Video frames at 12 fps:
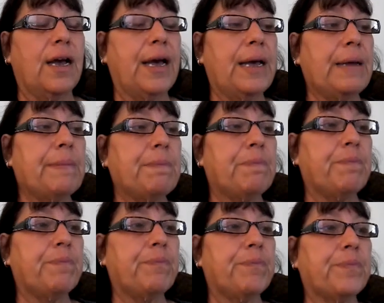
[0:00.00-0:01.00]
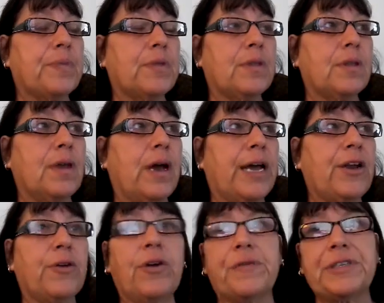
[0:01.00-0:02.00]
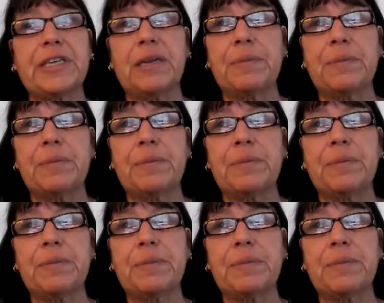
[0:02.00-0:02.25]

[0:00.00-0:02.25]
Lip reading: I don't know if it's going